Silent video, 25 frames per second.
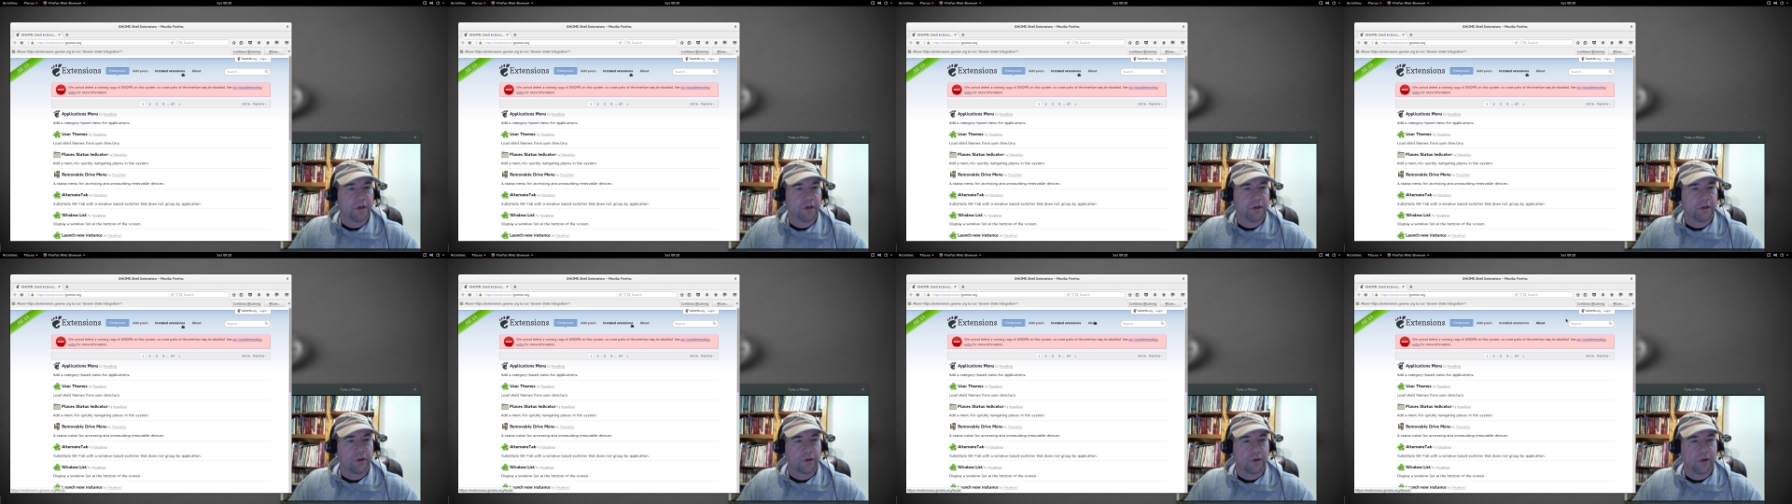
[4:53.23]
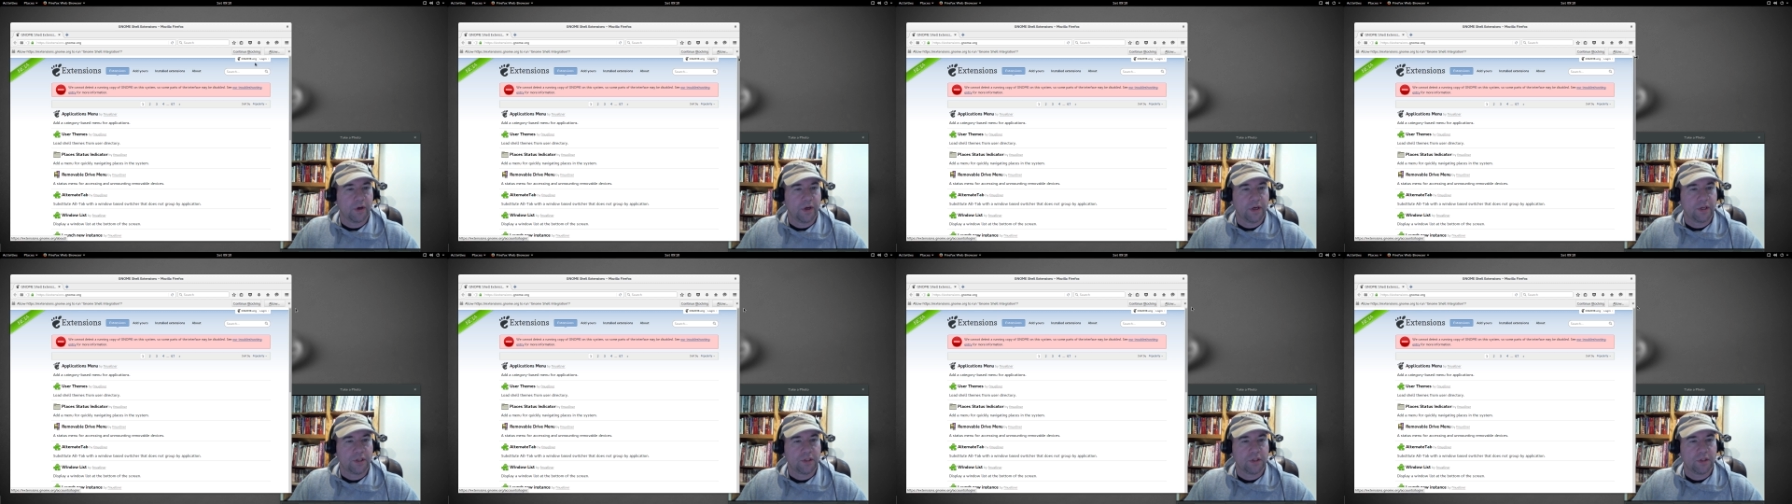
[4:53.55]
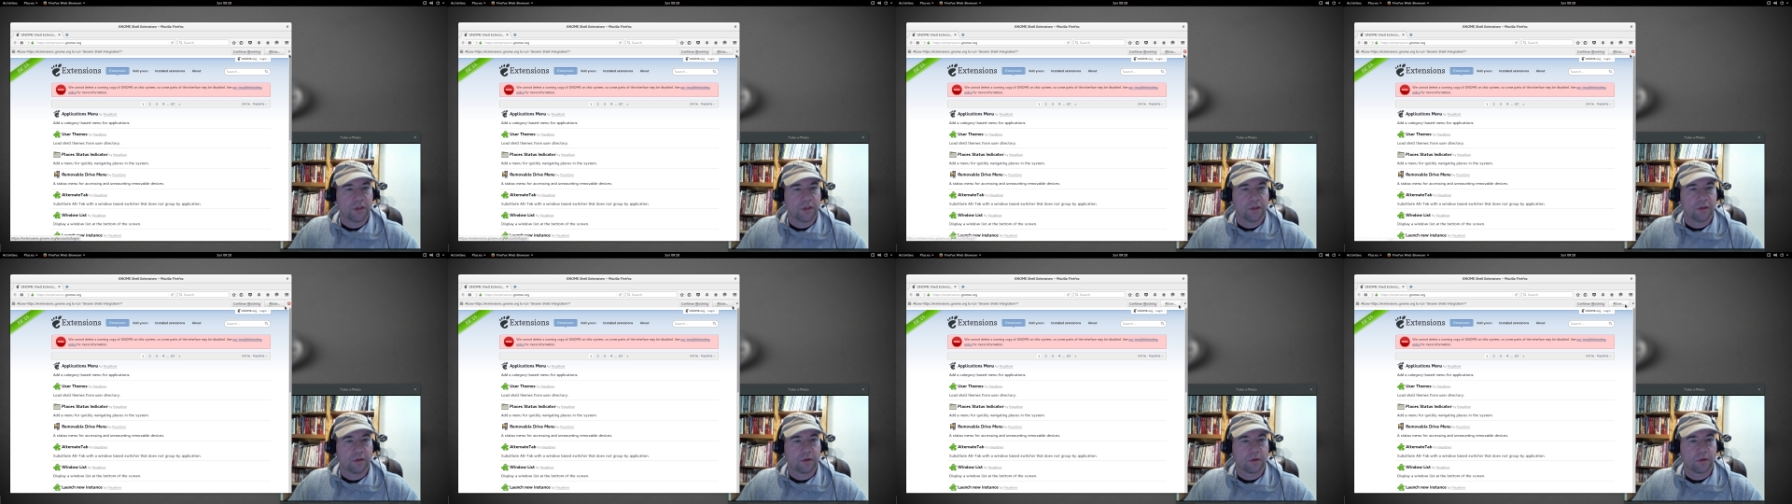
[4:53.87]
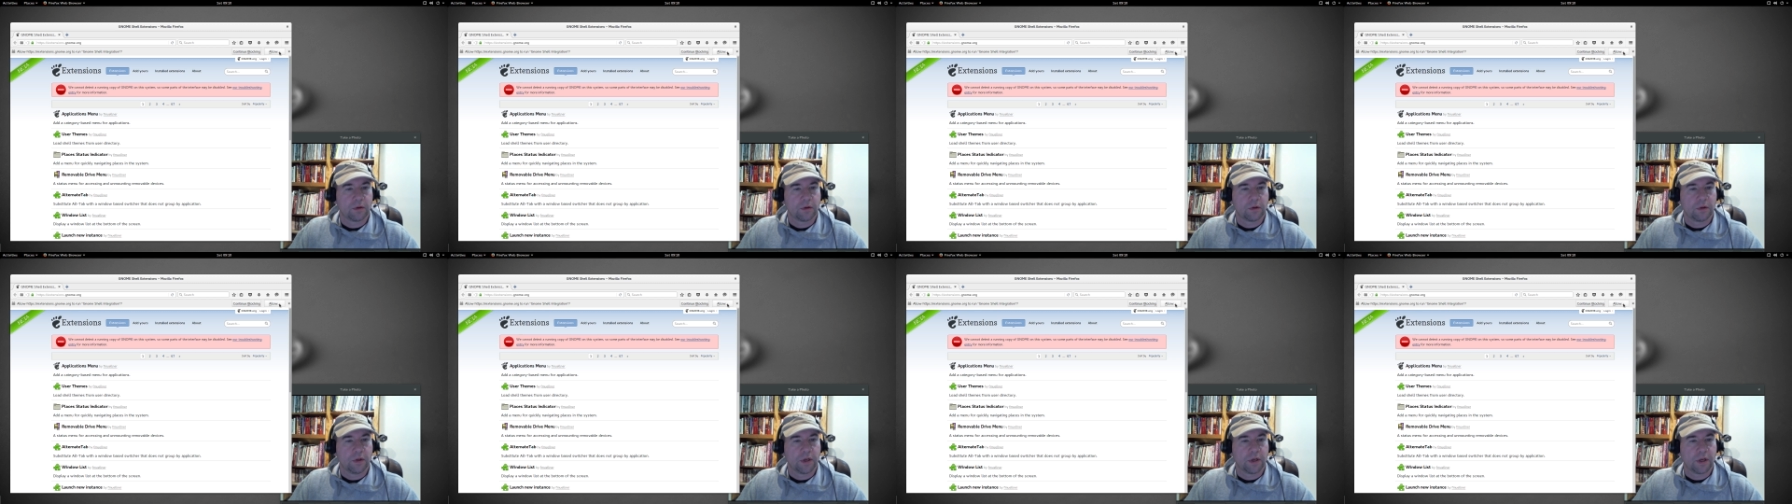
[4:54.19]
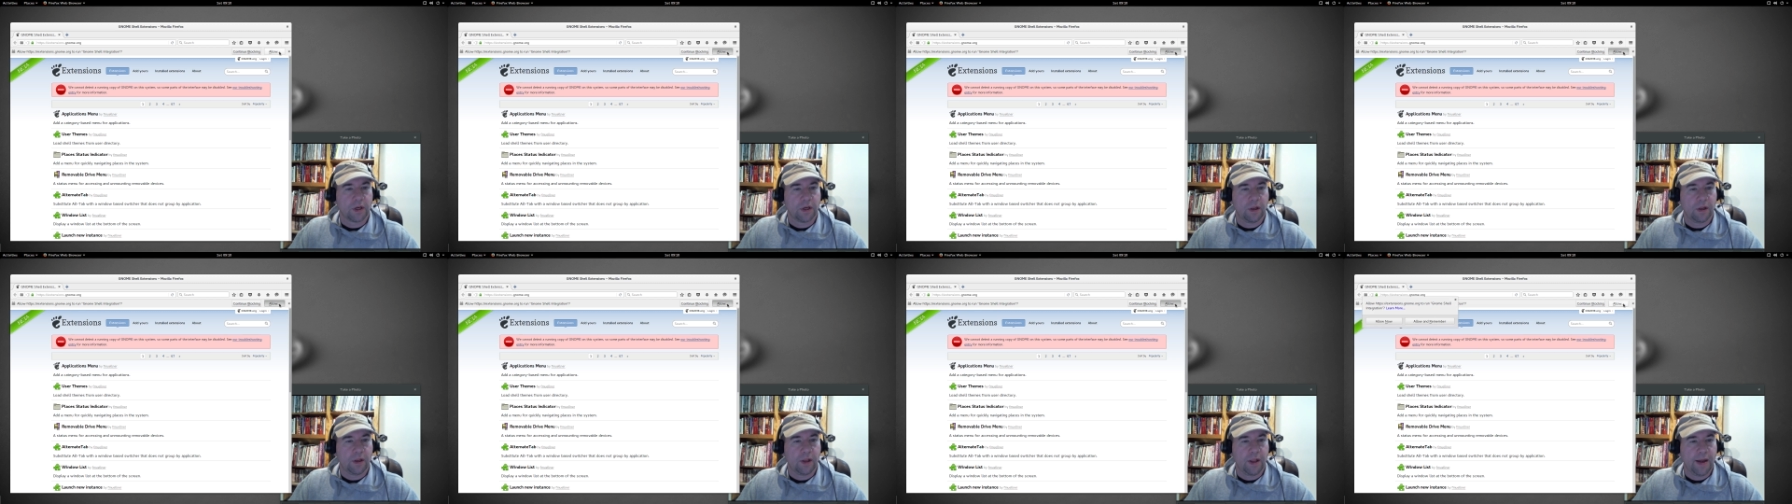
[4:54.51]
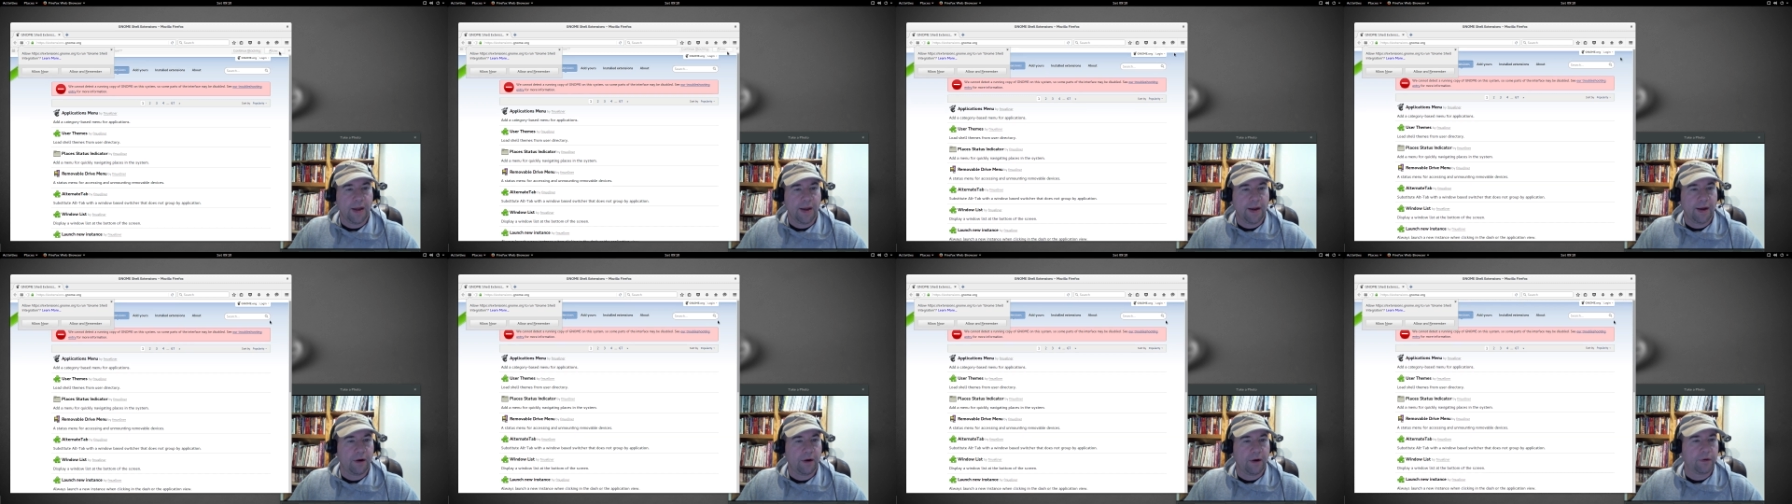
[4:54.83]
integration. Click
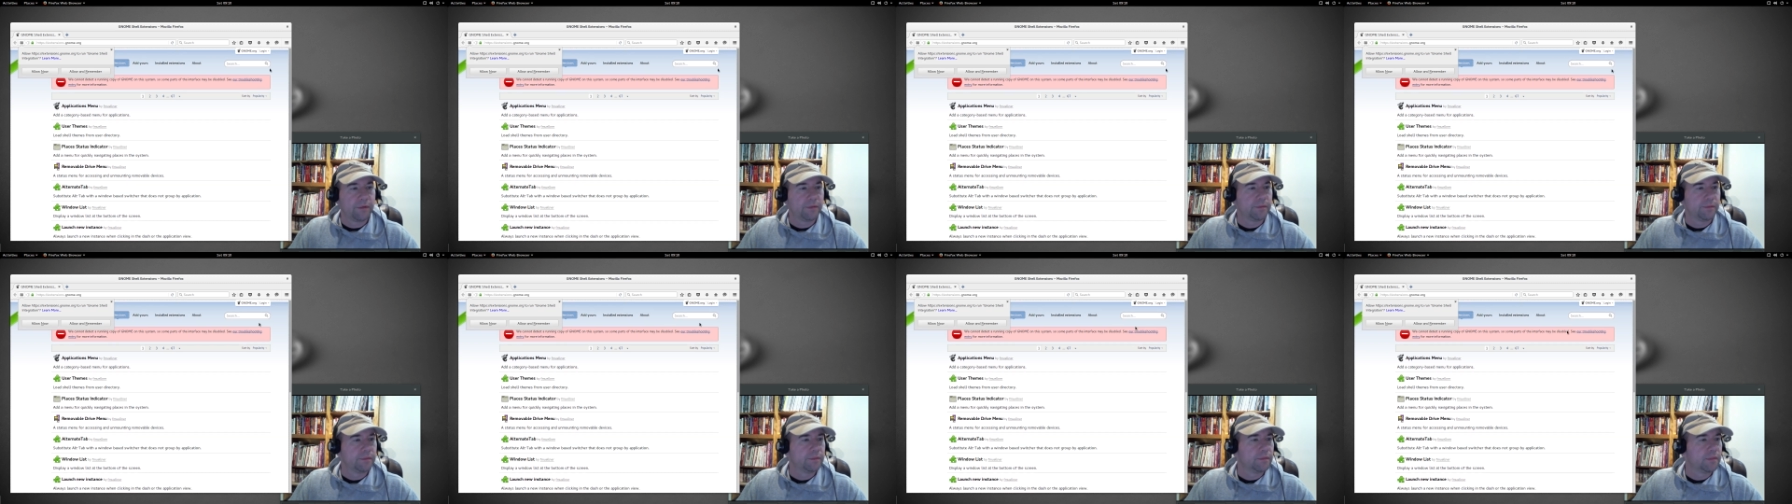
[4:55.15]
allow,